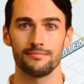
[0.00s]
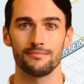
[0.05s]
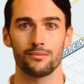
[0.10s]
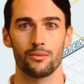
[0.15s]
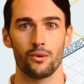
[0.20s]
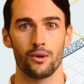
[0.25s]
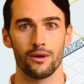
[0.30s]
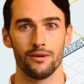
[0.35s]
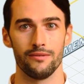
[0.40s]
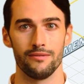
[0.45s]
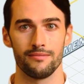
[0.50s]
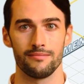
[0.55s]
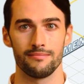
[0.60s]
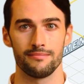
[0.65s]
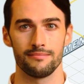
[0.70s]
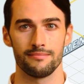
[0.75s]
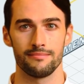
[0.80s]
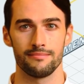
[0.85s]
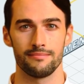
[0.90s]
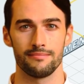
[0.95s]
one.
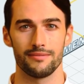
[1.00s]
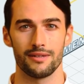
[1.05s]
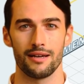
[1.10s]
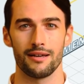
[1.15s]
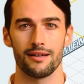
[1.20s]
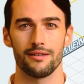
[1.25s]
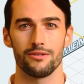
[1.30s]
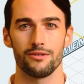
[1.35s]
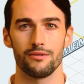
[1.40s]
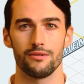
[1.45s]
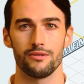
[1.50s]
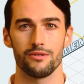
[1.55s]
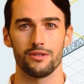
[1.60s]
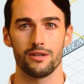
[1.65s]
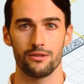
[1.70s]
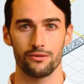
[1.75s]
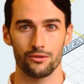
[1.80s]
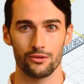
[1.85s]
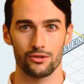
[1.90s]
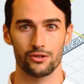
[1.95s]
Connect to the
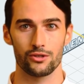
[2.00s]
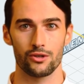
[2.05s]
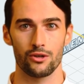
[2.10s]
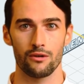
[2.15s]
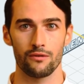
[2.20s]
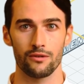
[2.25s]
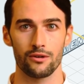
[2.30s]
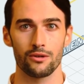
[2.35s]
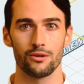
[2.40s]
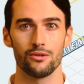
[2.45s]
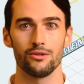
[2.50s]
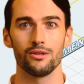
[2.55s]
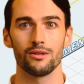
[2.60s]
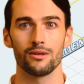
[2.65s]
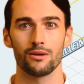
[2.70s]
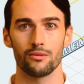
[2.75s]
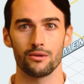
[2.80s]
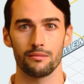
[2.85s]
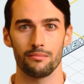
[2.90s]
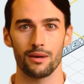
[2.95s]
vCenter Server using
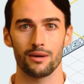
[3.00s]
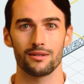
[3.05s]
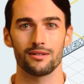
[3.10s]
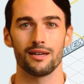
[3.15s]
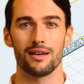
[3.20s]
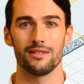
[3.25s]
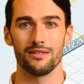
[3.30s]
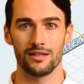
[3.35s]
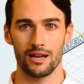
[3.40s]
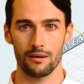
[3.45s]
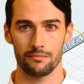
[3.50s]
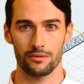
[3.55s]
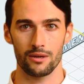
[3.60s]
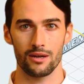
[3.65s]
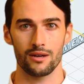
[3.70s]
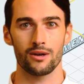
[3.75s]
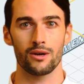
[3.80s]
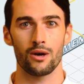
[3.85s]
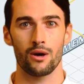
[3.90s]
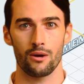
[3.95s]
the Remote Desktop
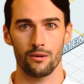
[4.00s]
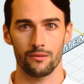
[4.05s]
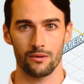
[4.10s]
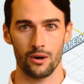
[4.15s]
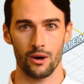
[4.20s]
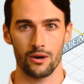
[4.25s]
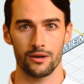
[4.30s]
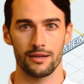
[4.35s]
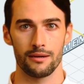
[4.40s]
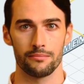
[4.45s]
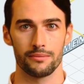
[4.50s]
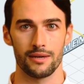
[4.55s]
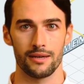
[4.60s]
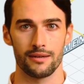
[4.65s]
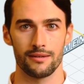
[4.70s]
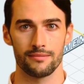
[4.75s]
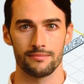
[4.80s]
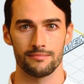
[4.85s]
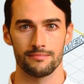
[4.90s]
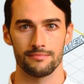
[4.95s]
Protocol, R D
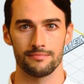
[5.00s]
P.